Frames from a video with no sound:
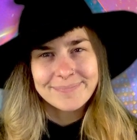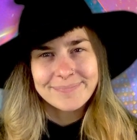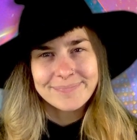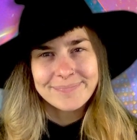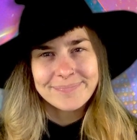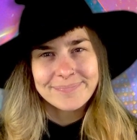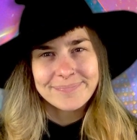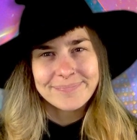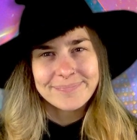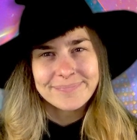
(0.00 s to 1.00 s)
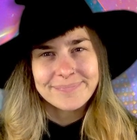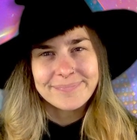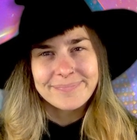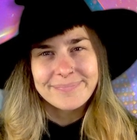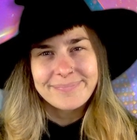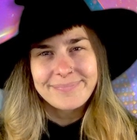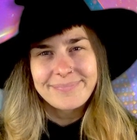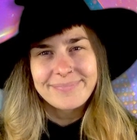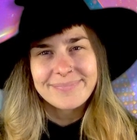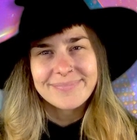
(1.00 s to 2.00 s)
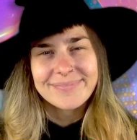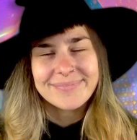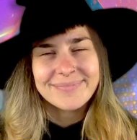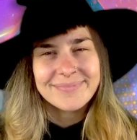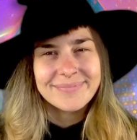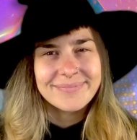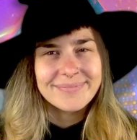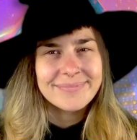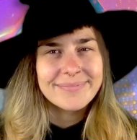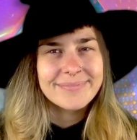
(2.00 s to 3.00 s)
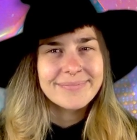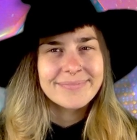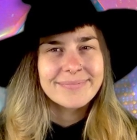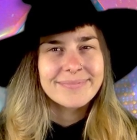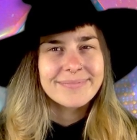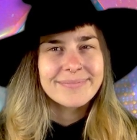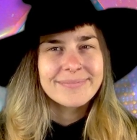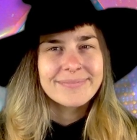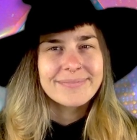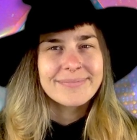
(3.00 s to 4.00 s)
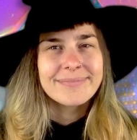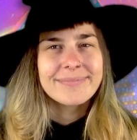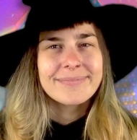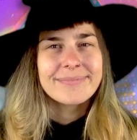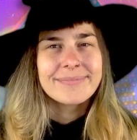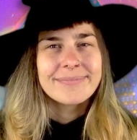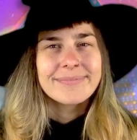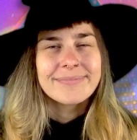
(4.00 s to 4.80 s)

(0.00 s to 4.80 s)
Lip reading: Nobody speaks.